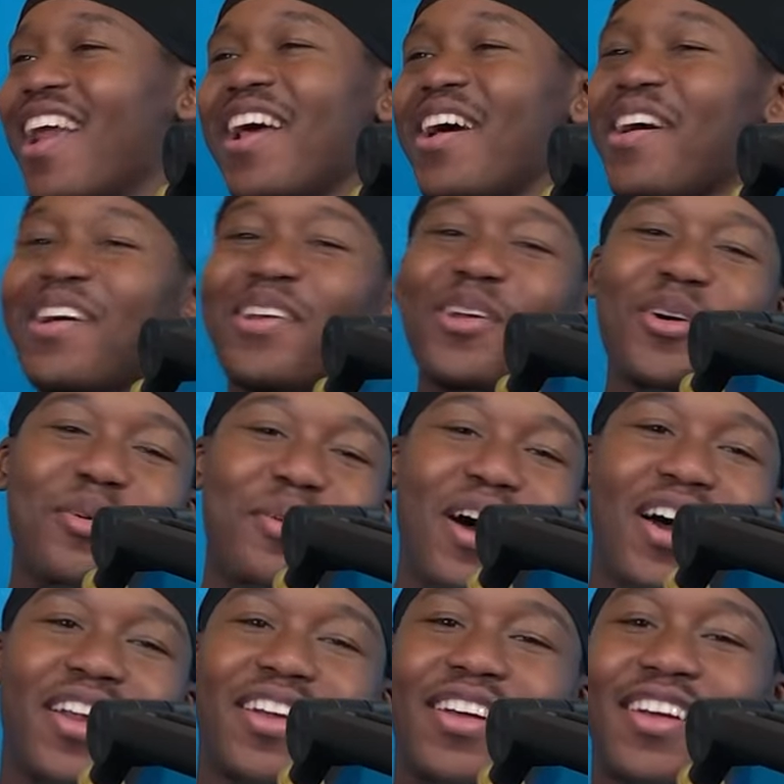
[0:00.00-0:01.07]
there ain't
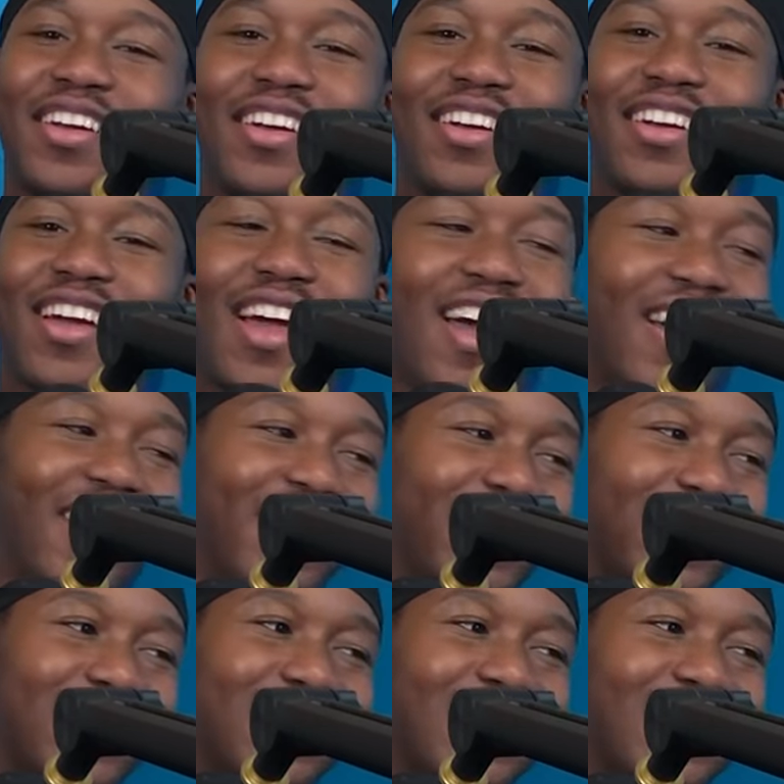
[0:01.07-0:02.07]
nobody. Hey,